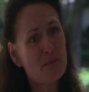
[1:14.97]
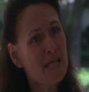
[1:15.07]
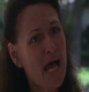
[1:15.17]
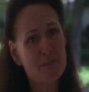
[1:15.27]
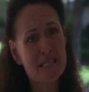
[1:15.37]

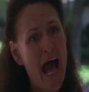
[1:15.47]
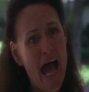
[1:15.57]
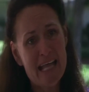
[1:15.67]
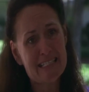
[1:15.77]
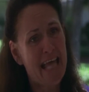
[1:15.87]
Sometimes
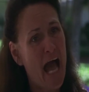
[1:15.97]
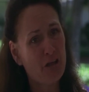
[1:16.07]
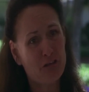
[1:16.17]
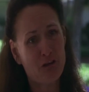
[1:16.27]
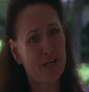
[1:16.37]
I
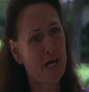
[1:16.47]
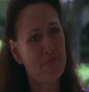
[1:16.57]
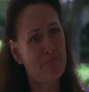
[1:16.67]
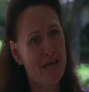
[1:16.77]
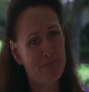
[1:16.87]
doubt your
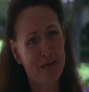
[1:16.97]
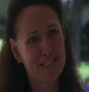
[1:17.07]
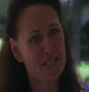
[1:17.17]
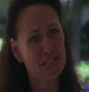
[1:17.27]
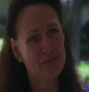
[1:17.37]

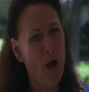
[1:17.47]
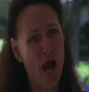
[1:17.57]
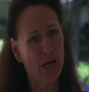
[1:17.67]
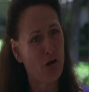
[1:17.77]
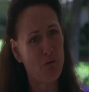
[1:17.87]
commitment to
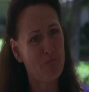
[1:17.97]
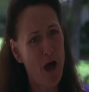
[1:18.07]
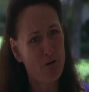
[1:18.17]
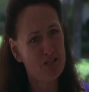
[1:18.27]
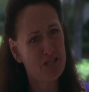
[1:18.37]
sparkle
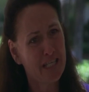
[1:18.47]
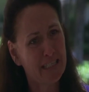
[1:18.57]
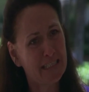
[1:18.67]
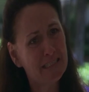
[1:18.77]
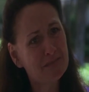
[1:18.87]

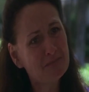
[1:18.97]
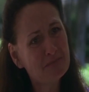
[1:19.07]
motion.